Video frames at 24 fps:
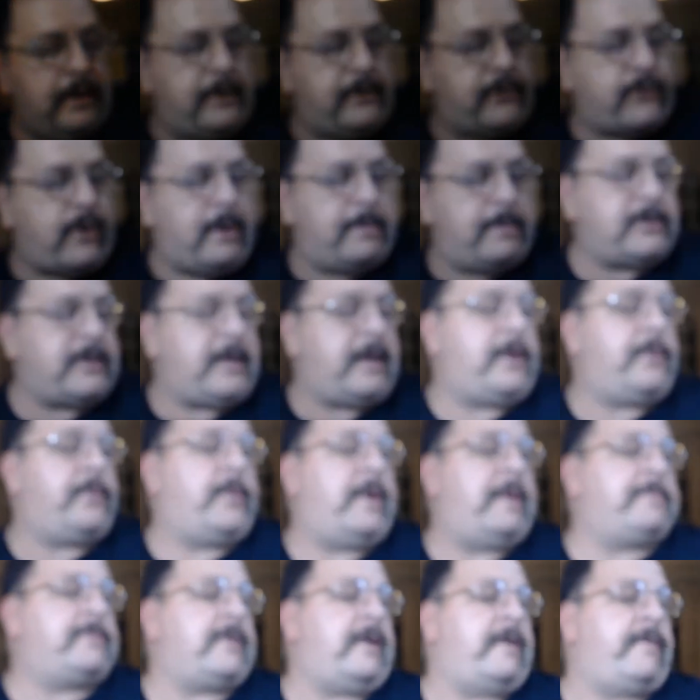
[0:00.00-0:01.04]
The description on the
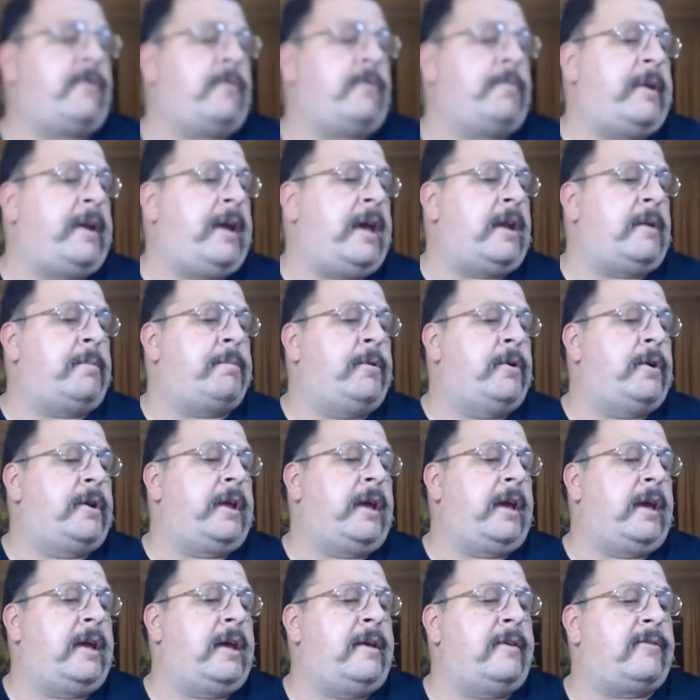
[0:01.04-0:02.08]
website for banana
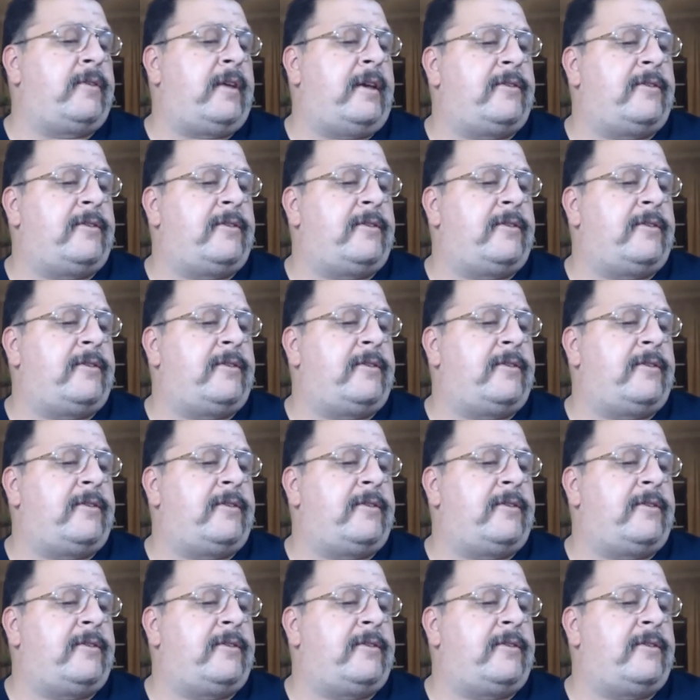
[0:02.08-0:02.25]
pudding is: